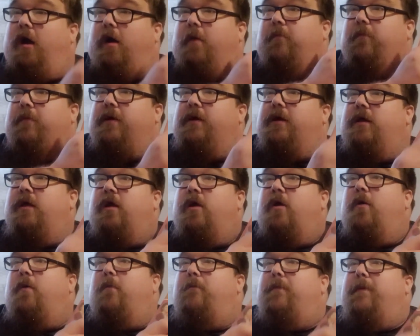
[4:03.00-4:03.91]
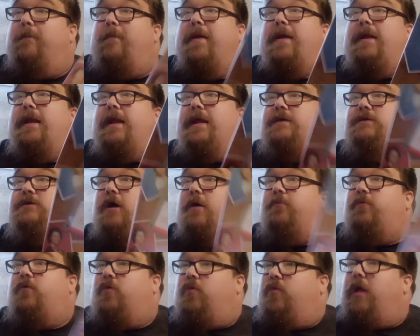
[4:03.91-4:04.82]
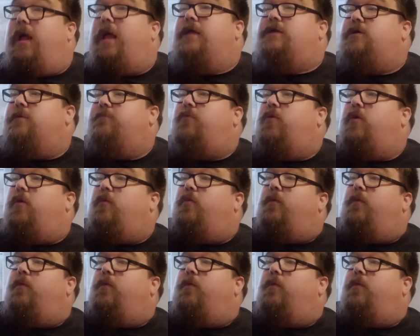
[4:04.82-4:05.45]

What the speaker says: I've been picking these up for, at some point.